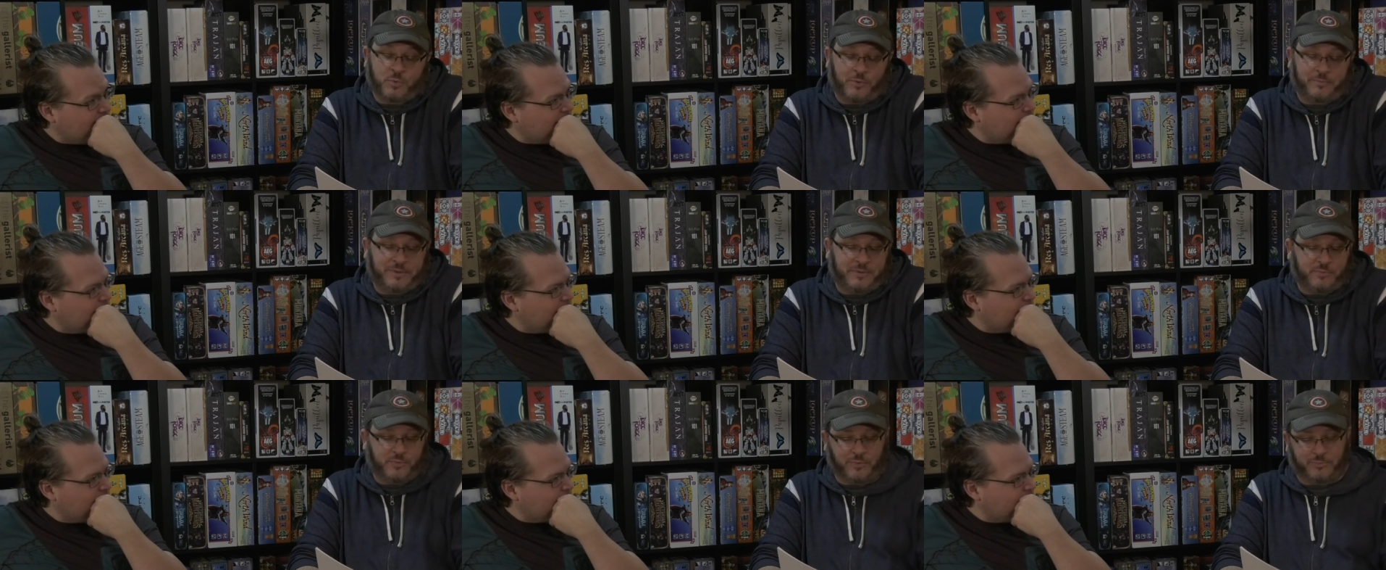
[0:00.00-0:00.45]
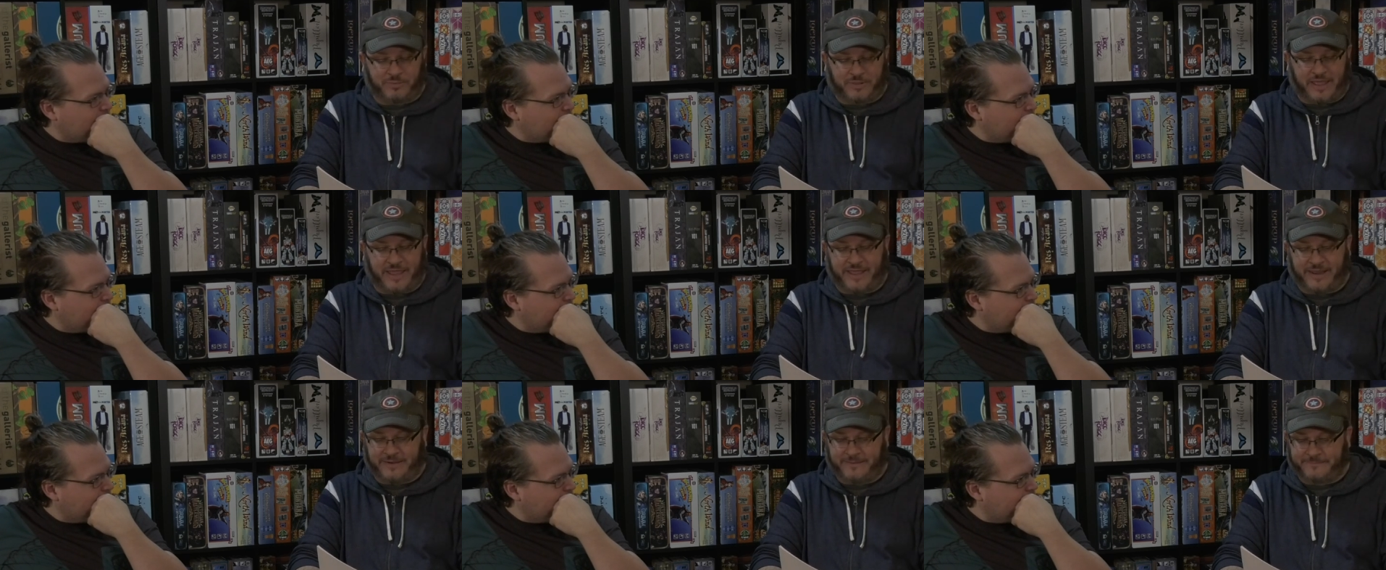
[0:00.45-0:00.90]
Speaker 1: more people would
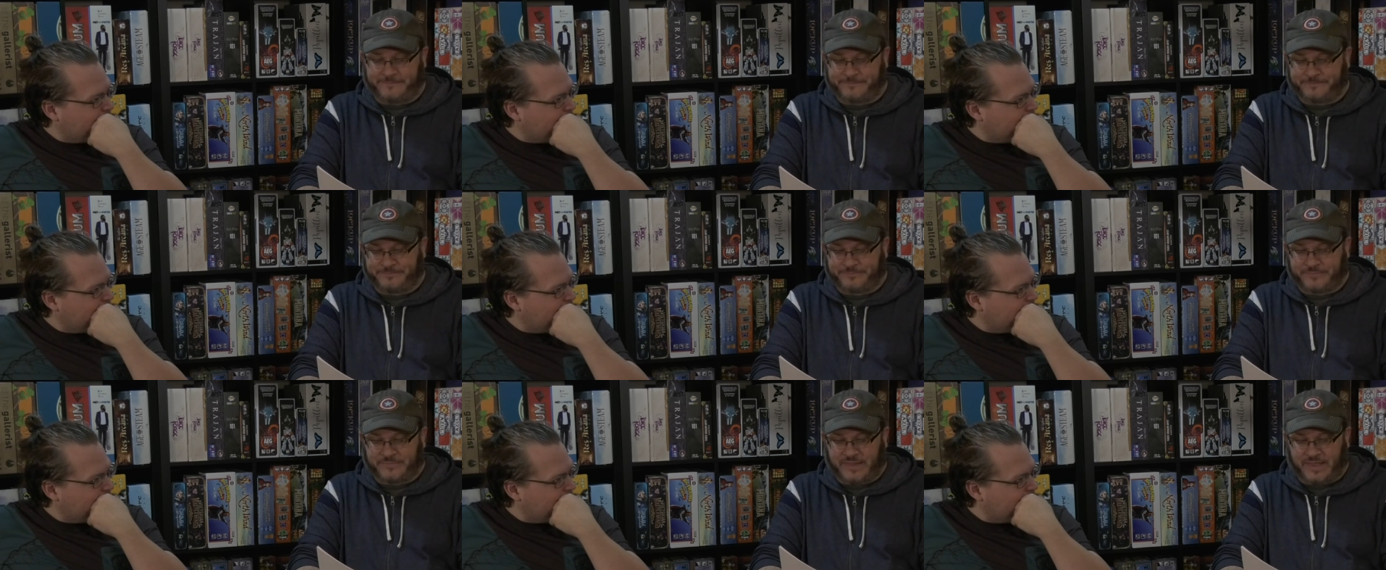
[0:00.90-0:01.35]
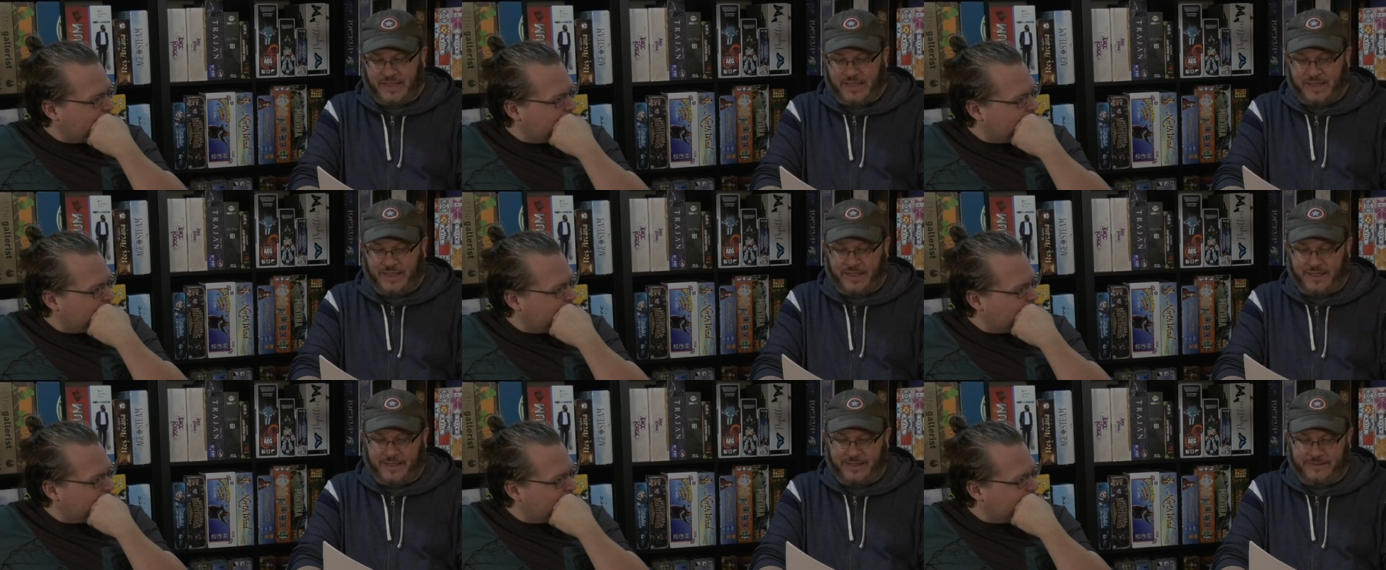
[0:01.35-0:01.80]
play it.
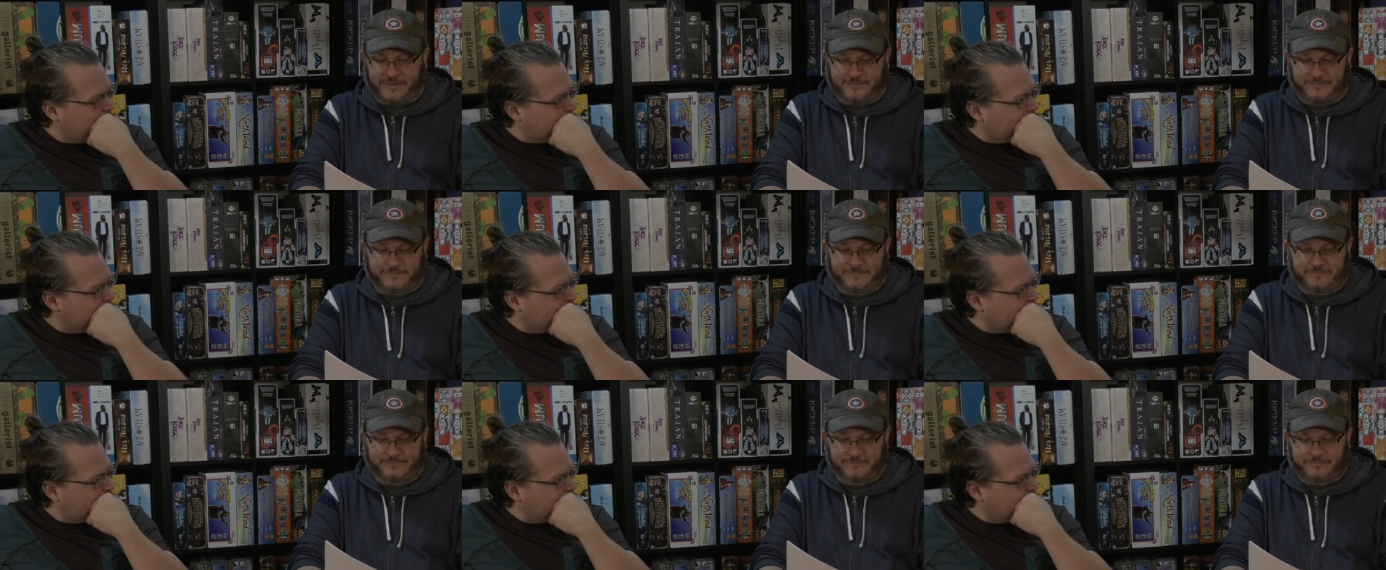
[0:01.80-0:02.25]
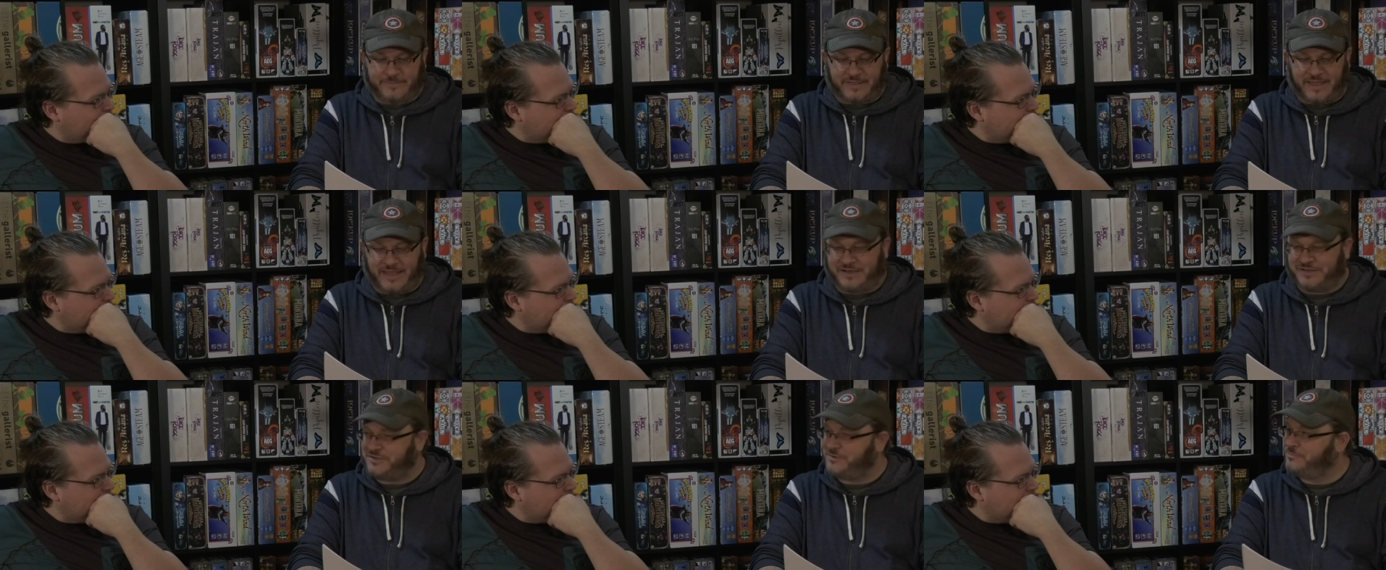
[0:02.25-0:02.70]
Uh,
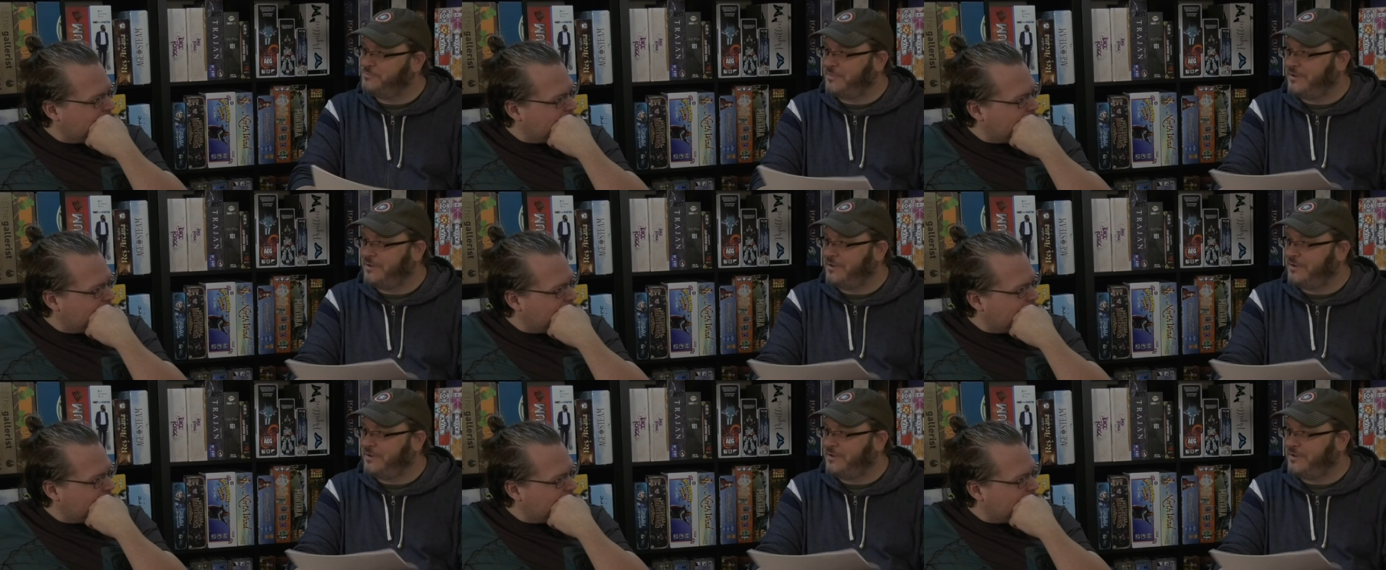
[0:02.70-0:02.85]
I,